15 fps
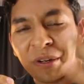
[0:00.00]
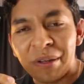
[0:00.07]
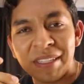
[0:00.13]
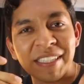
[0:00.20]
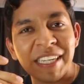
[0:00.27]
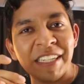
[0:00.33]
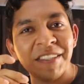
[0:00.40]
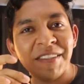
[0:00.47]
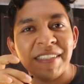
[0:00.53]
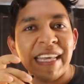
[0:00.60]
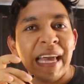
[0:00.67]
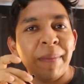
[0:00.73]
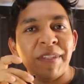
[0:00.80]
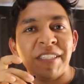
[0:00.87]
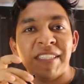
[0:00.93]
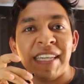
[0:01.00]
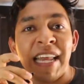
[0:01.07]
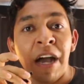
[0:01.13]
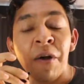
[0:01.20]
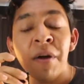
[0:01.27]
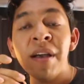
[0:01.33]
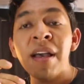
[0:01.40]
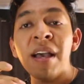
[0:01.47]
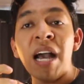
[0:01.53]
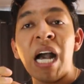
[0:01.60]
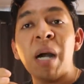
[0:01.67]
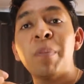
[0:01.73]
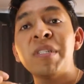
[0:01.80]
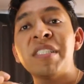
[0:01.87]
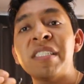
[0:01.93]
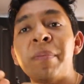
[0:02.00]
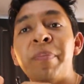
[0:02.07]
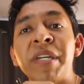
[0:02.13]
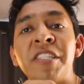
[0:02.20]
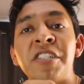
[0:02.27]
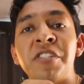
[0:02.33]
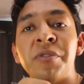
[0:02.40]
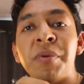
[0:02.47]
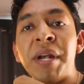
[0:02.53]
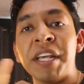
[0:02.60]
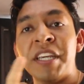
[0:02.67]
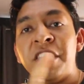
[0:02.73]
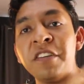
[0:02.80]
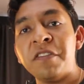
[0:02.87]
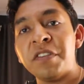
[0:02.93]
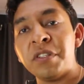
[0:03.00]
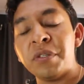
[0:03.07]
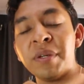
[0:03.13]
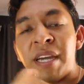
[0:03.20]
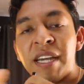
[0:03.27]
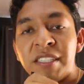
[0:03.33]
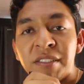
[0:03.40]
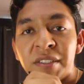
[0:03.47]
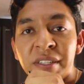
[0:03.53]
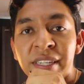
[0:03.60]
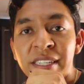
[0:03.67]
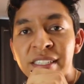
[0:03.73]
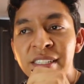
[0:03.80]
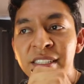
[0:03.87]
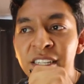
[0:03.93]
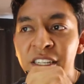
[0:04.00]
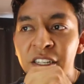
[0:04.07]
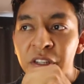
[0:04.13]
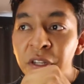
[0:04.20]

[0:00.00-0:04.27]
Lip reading: know, let's get into the damages now. I'll put some pictures right here for you guys so you guys can take a